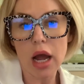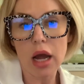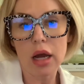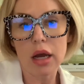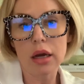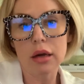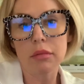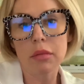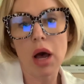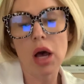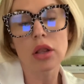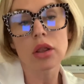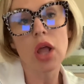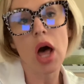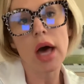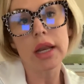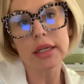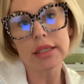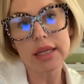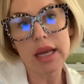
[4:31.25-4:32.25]
A
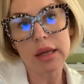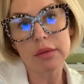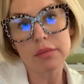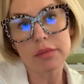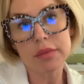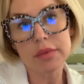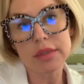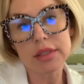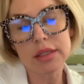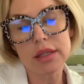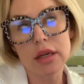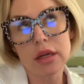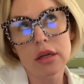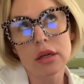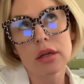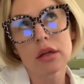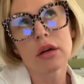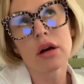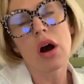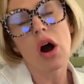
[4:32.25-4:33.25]
lot of times,
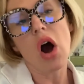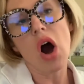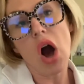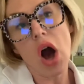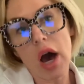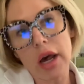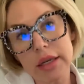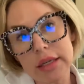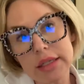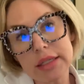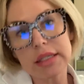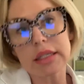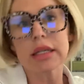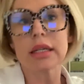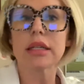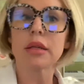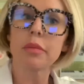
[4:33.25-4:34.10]
honestly,